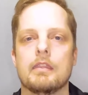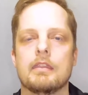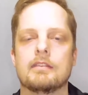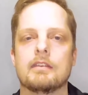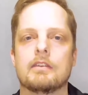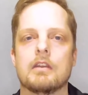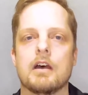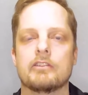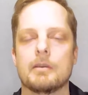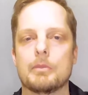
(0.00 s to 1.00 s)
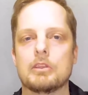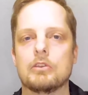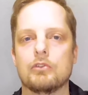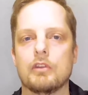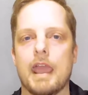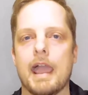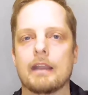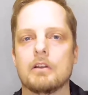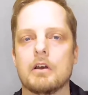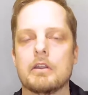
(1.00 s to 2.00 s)
this is not something you should
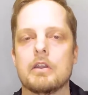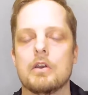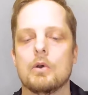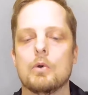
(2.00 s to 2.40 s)
act on,